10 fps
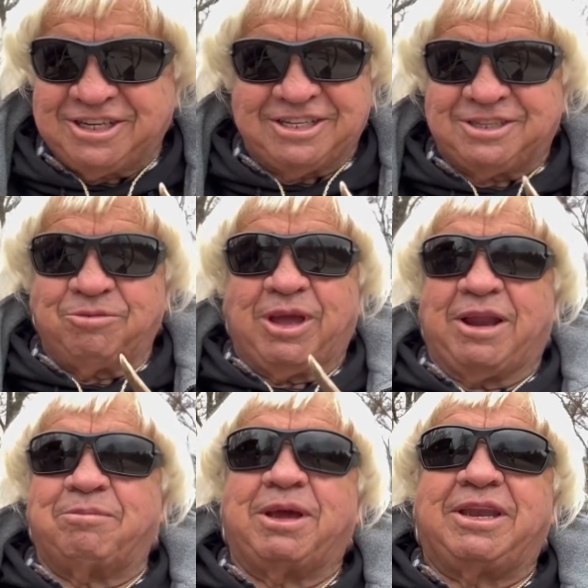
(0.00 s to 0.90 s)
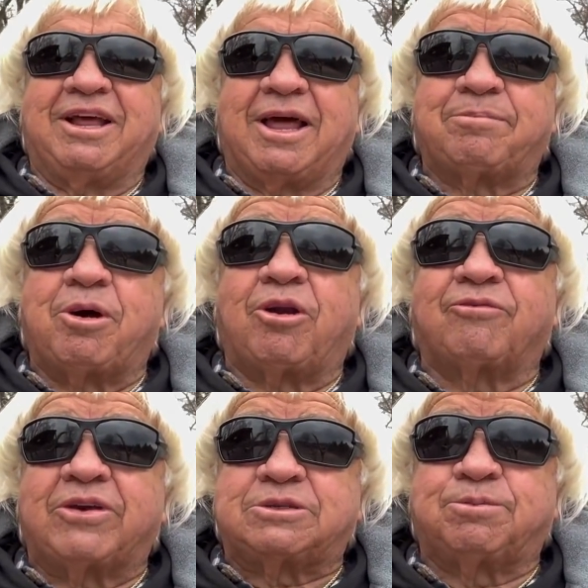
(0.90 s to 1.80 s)
Jason. We got a big deal up on our
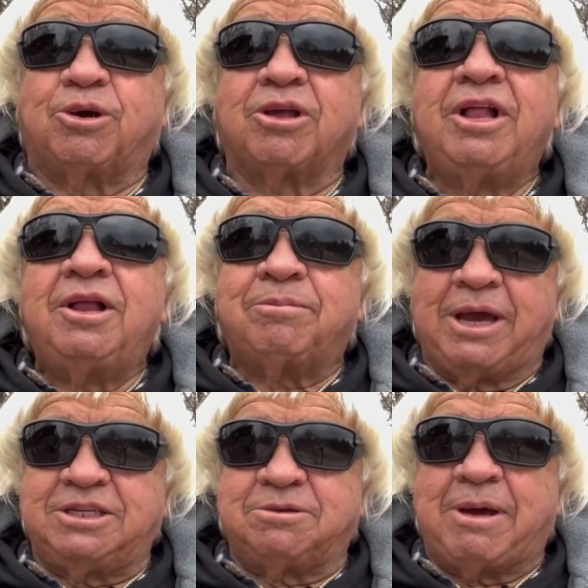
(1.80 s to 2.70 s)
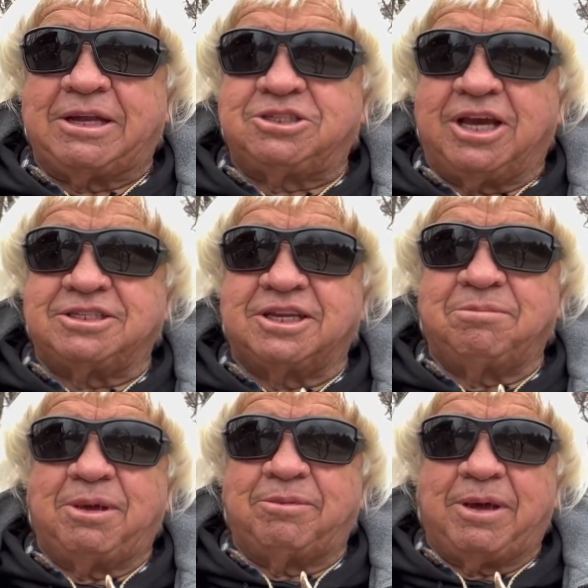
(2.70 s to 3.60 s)
Facebook page about Jason,
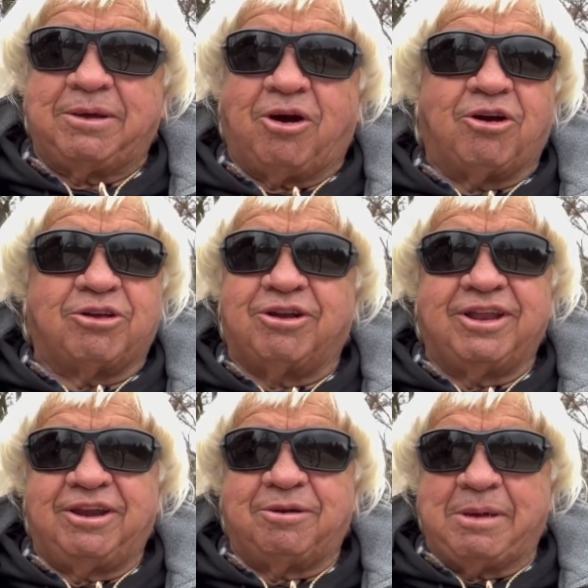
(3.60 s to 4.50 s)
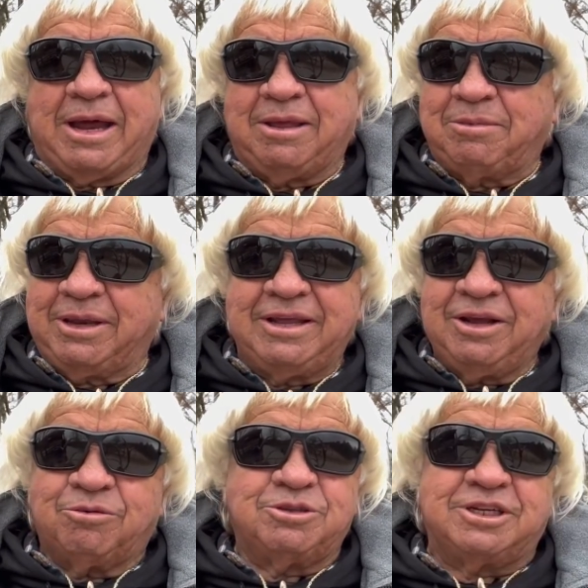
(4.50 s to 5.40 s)
a big article in there about him, and
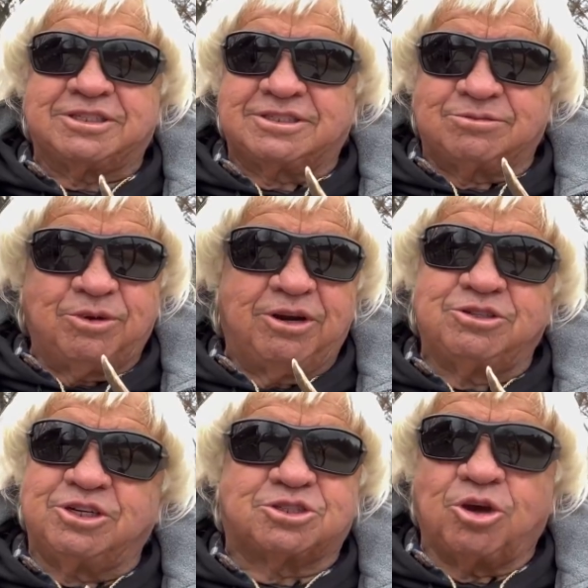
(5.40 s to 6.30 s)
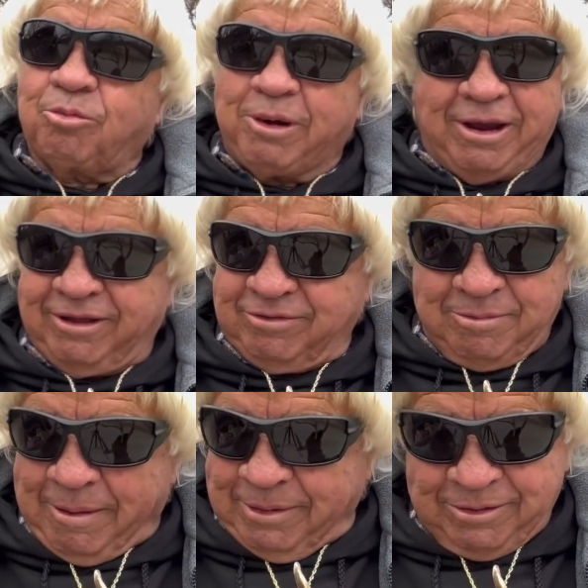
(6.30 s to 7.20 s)
we're just we're just so proud of him.
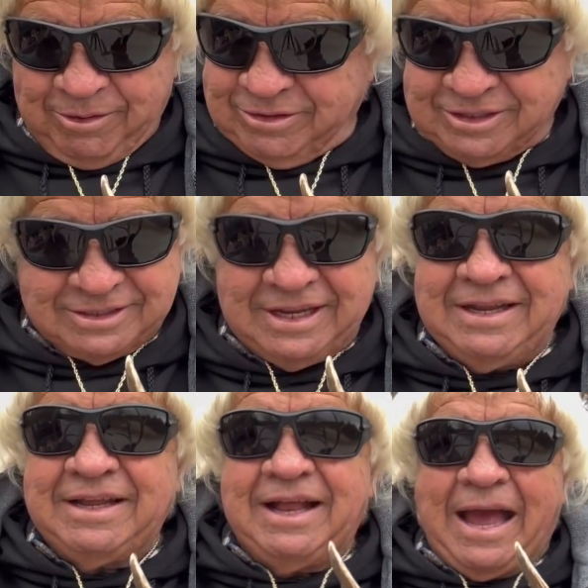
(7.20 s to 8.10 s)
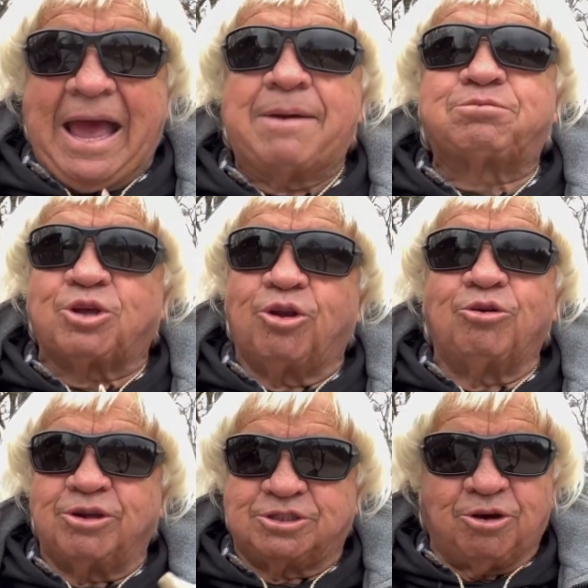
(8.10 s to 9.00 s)
I mean, we're just
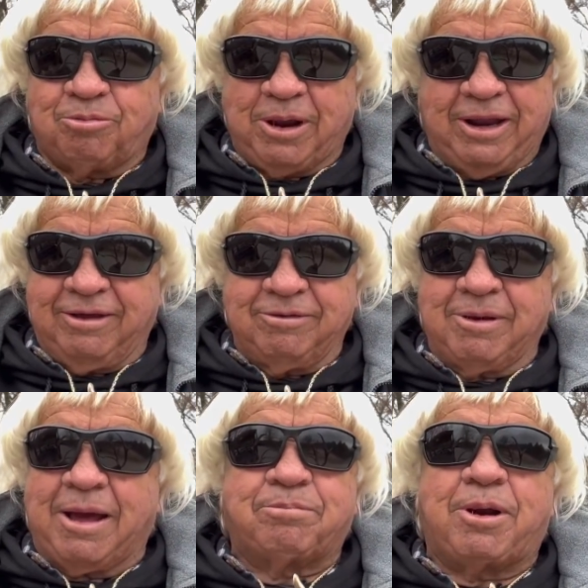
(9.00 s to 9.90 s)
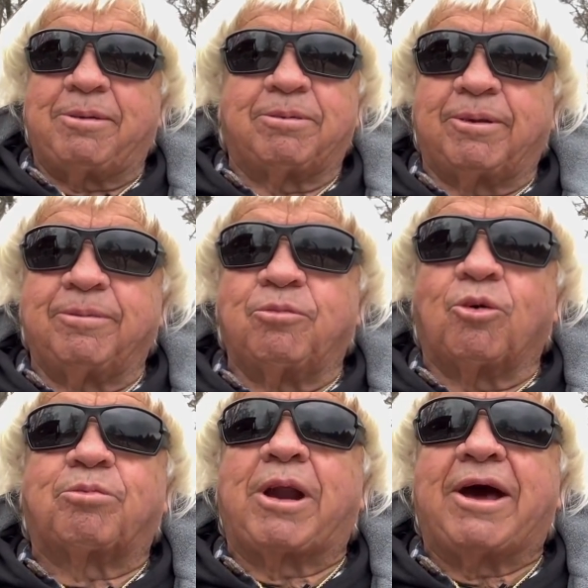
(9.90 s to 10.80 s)
absolutely so proud of him, and I'm probably
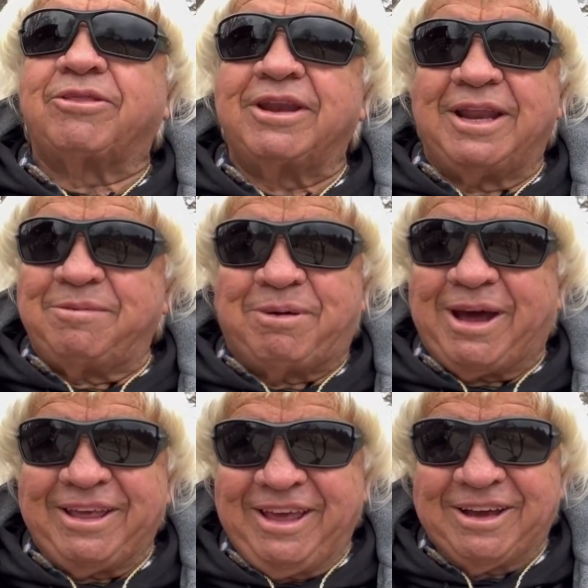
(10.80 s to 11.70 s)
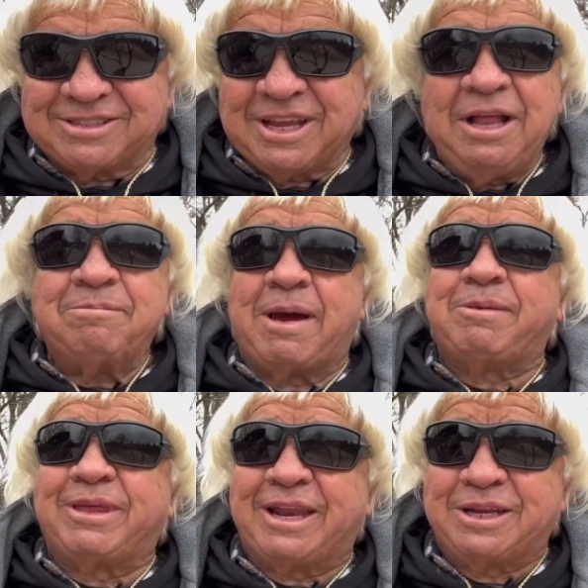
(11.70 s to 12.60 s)
more proud than anybody else.
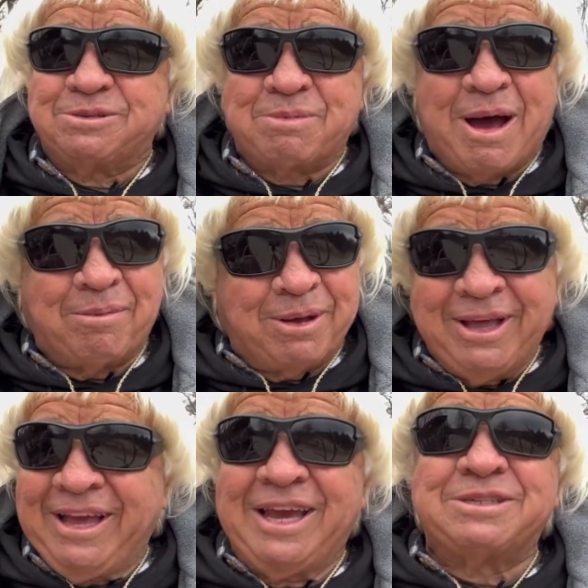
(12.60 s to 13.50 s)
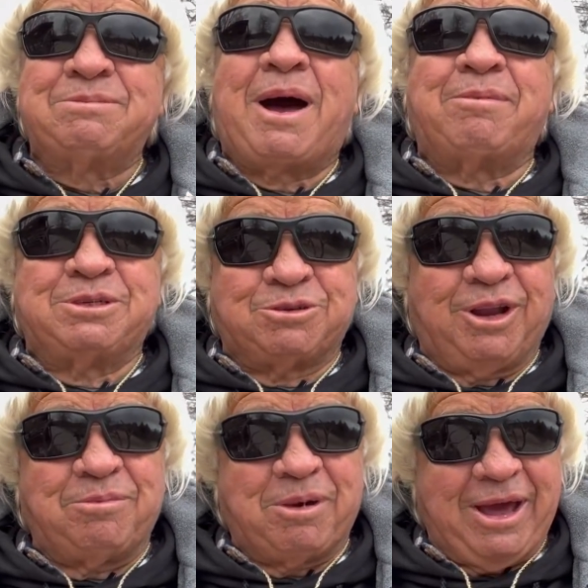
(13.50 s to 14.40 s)
Maybe than his mama. His mama is
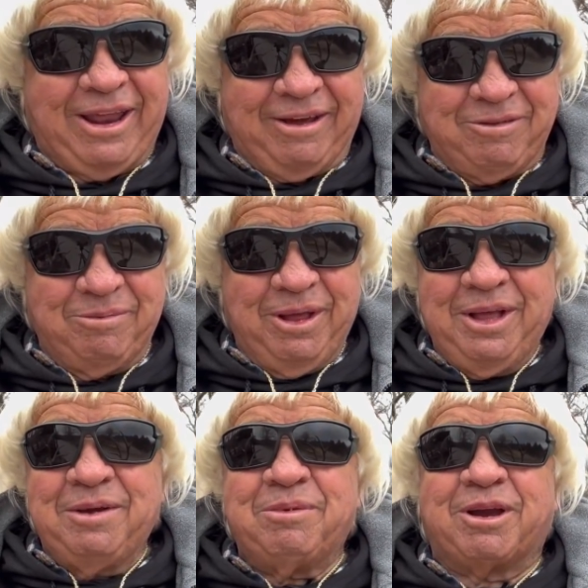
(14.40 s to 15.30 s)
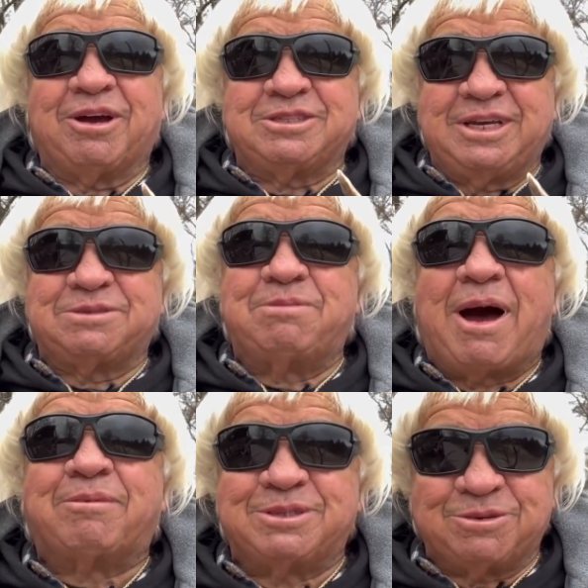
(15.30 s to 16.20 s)
really proud of him because his
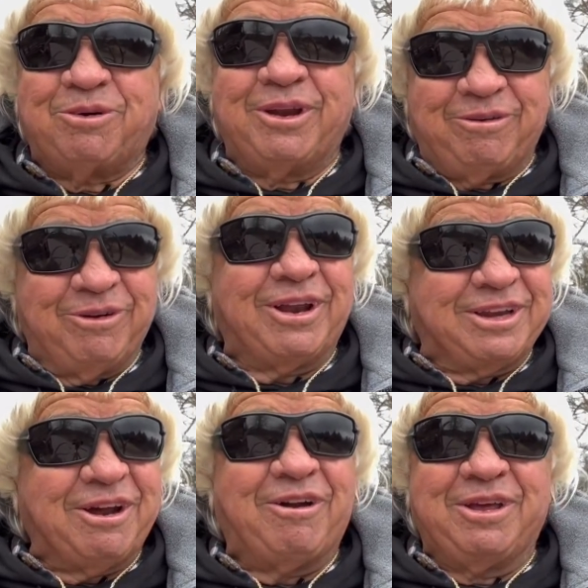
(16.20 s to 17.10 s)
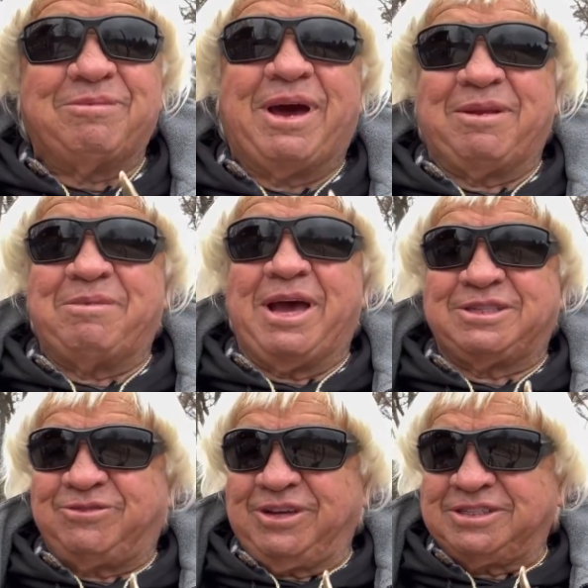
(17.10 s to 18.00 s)
mama is the one that really taught him how to bass
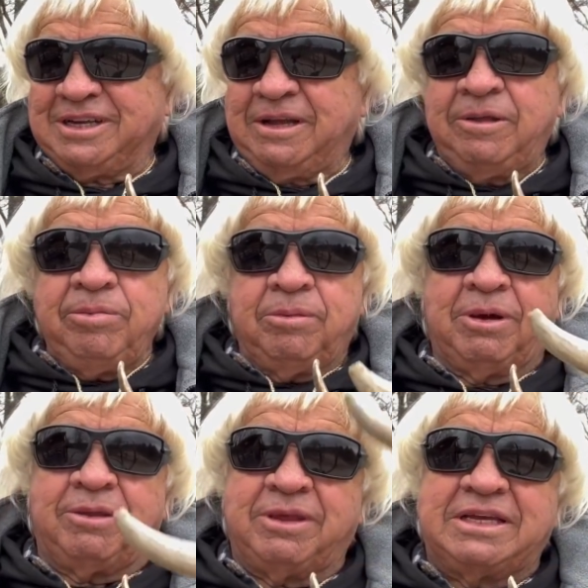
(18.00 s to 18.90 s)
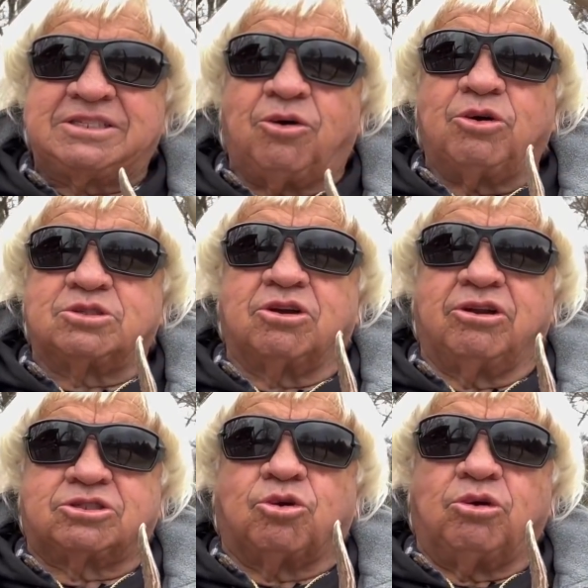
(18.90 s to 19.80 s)
fish. But these horns are going
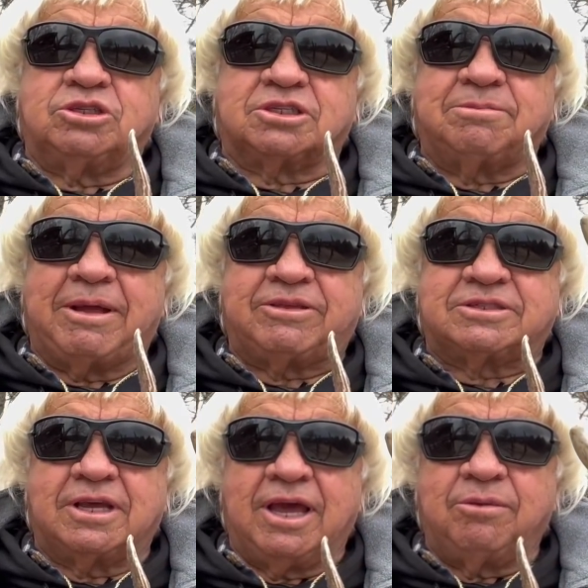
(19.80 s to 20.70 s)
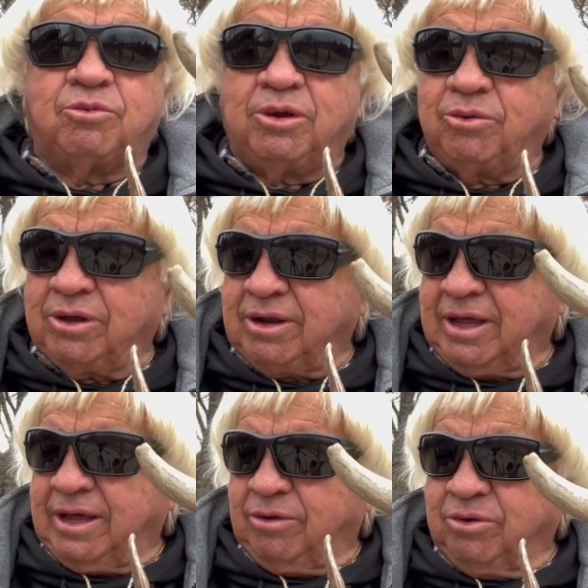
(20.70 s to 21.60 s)
to score just about the same. We will
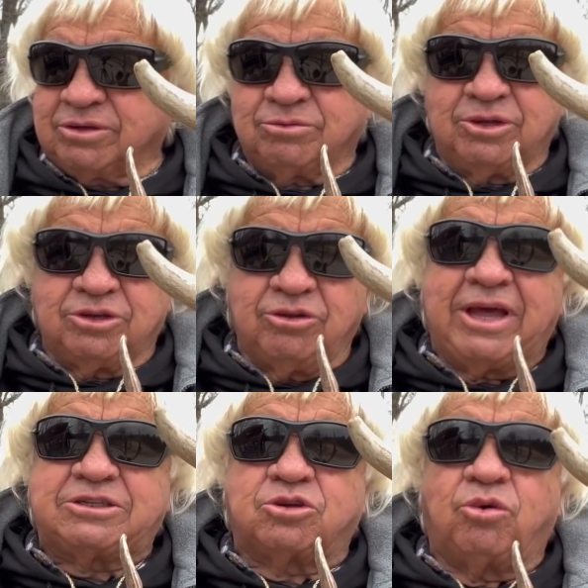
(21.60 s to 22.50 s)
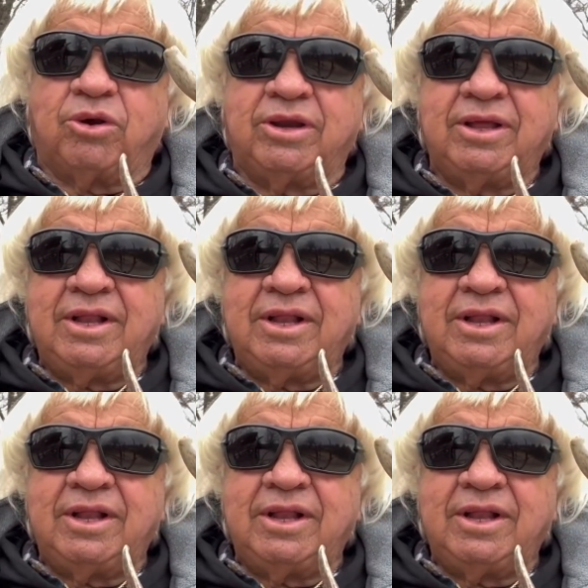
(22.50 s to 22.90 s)
uh, we'll we'll do that scoring.